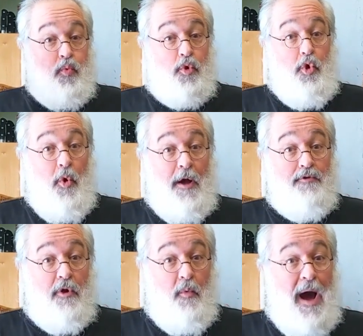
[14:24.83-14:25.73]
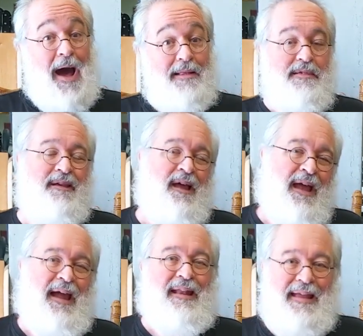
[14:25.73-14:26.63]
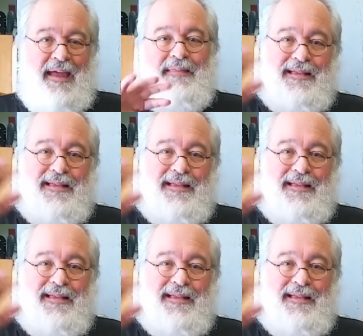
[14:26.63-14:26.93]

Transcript: two hundred watts. And again,